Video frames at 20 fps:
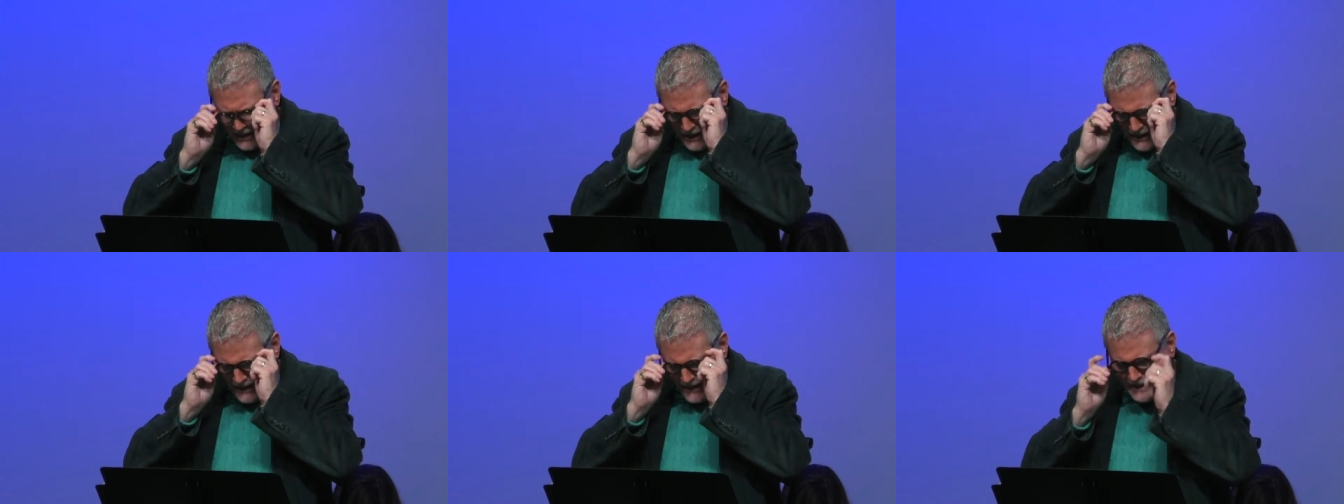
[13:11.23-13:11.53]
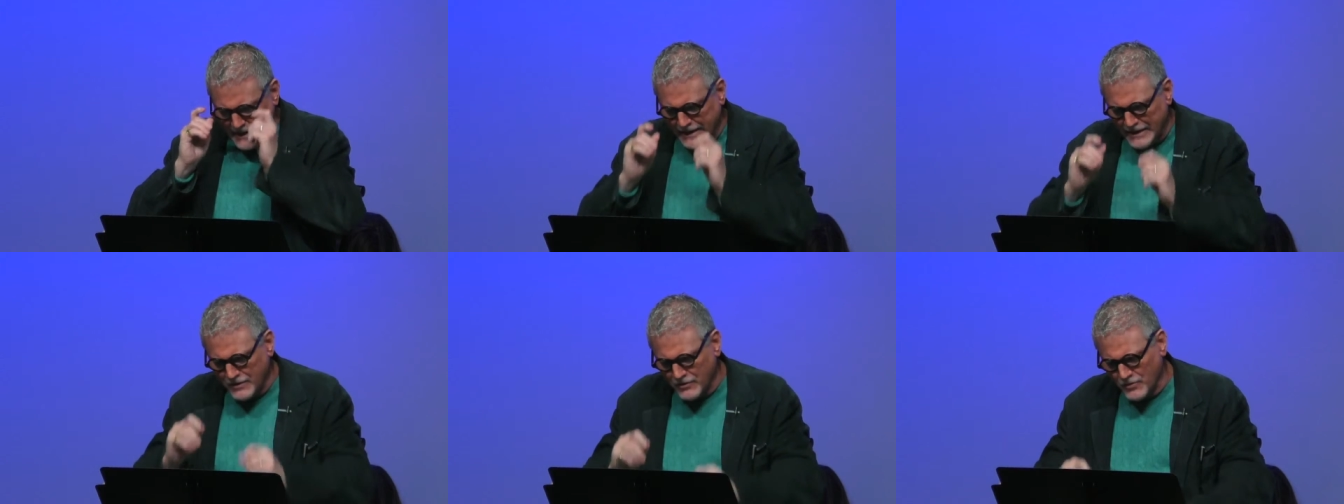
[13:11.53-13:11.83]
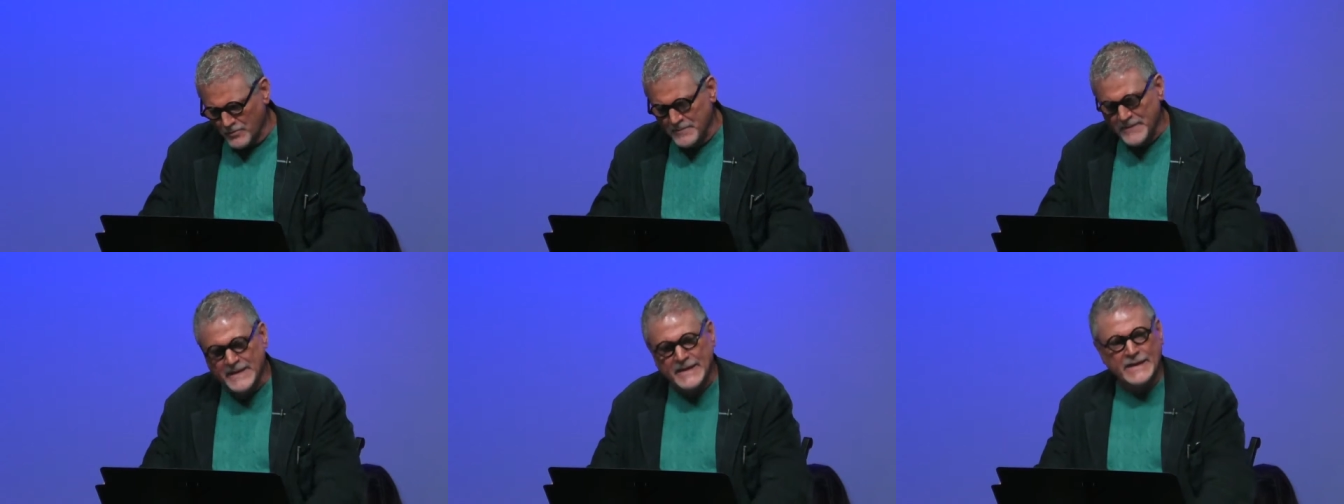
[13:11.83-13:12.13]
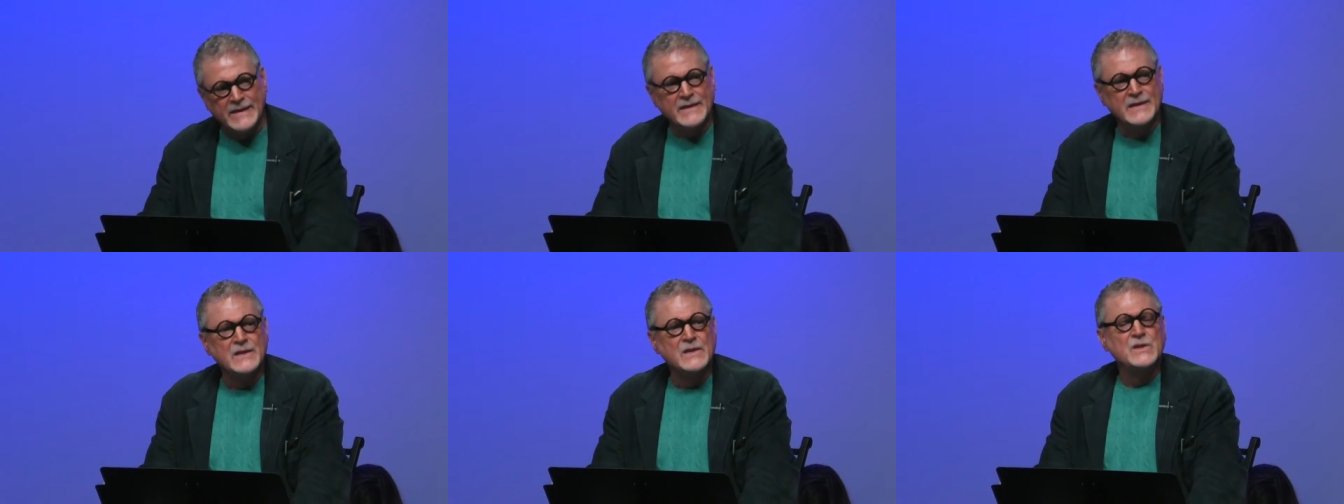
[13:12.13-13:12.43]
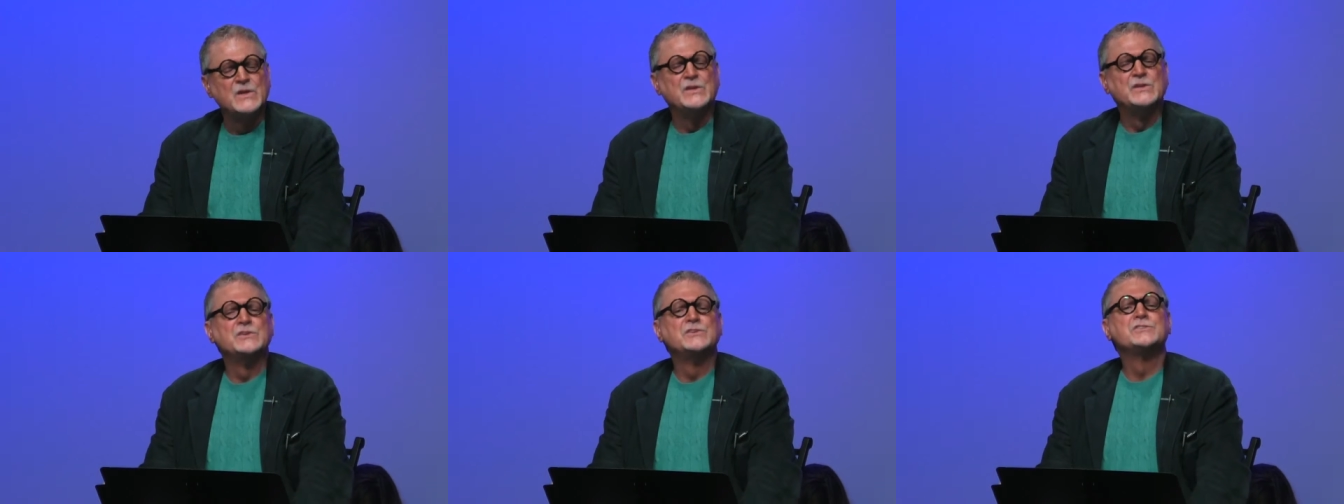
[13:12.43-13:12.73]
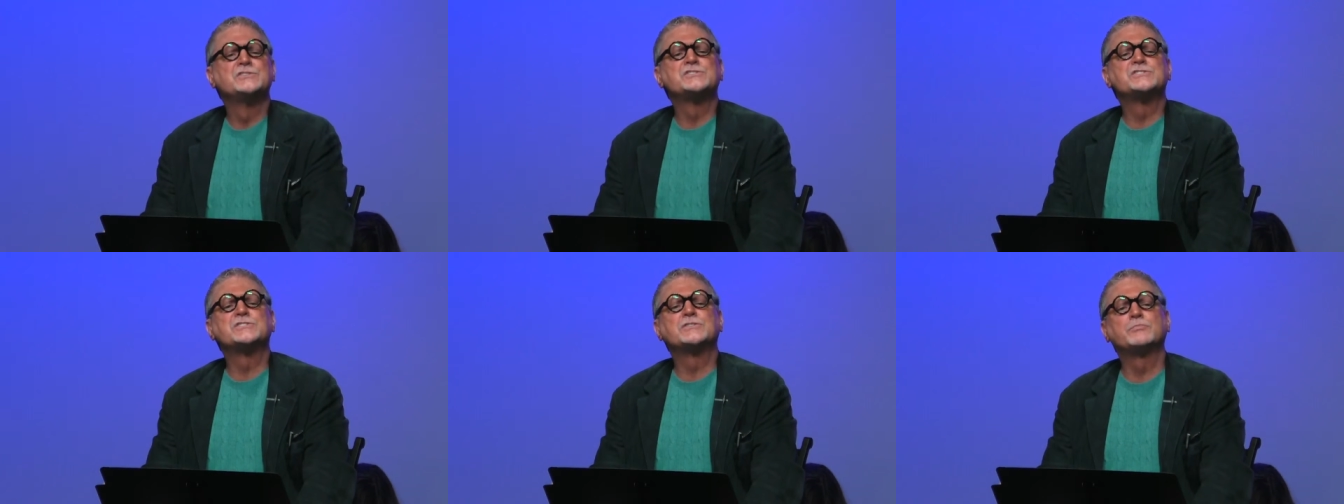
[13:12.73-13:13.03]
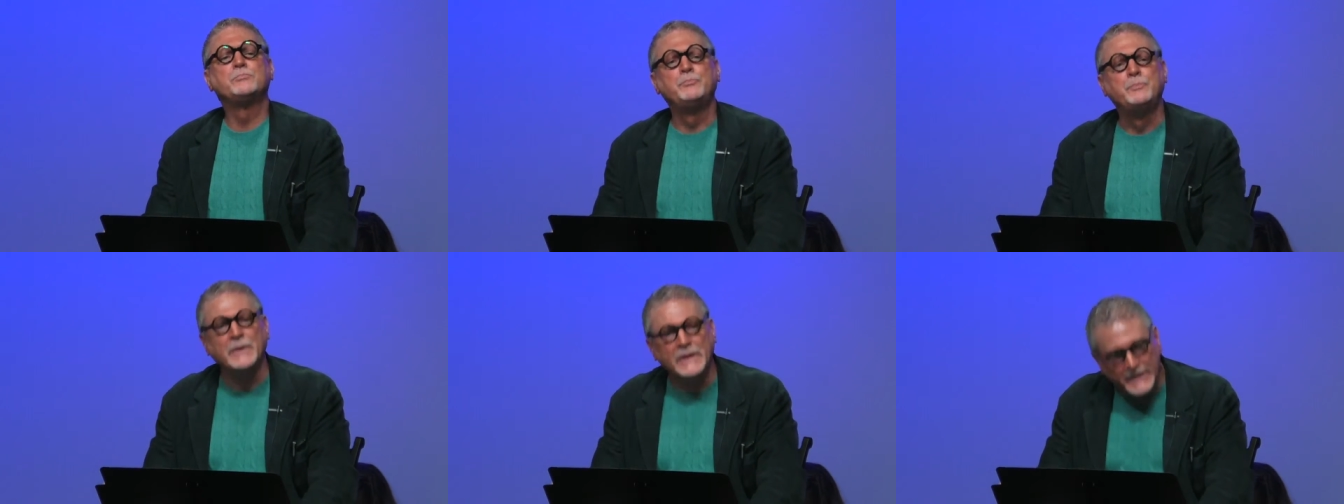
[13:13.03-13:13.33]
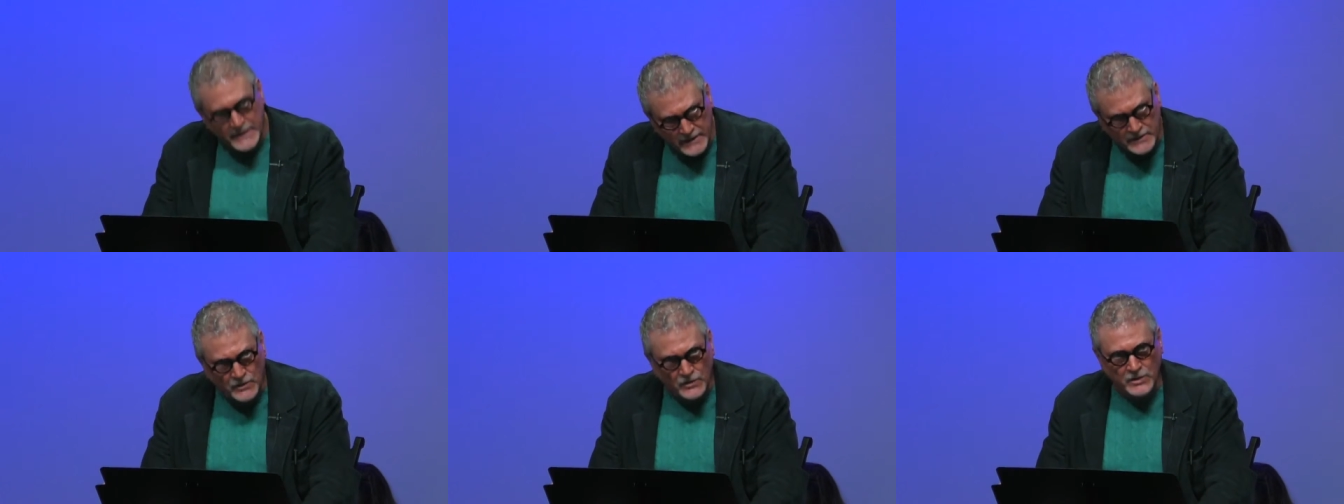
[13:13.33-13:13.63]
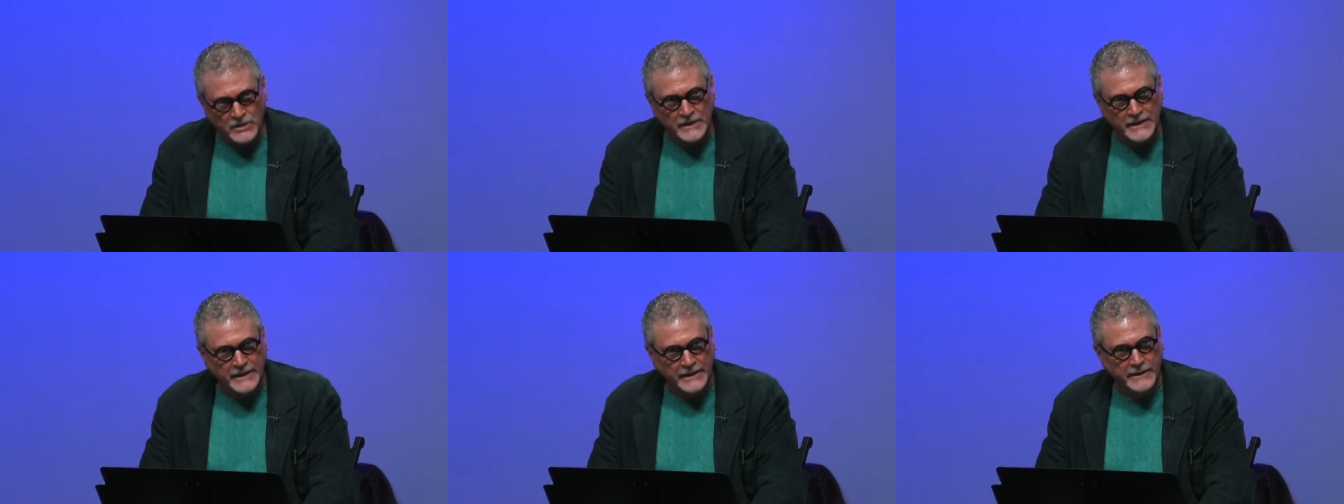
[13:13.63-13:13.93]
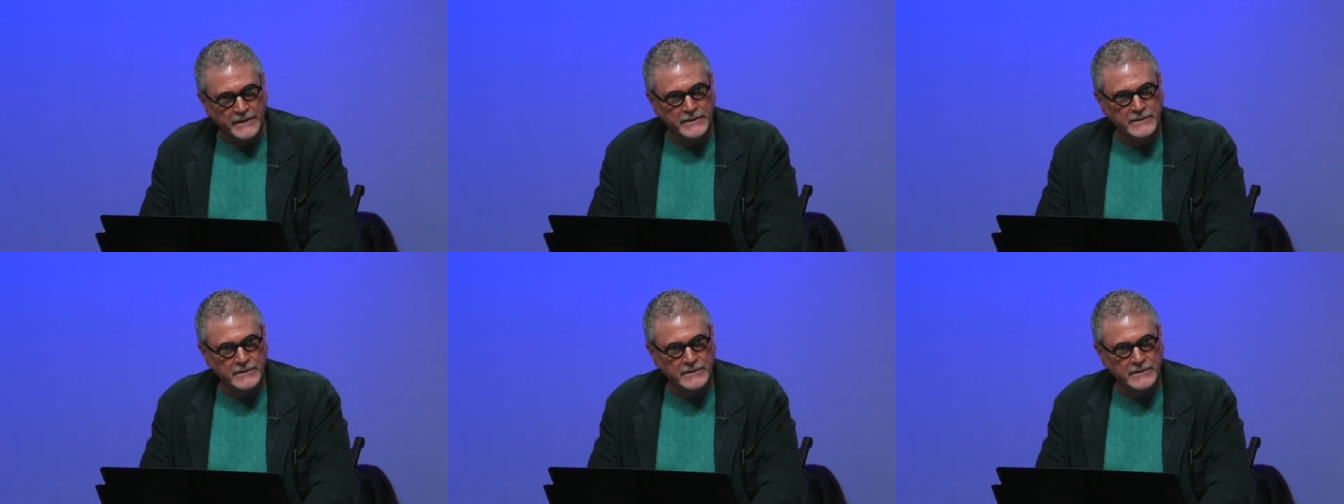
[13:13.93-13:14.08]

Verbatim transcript: Hear me speedily.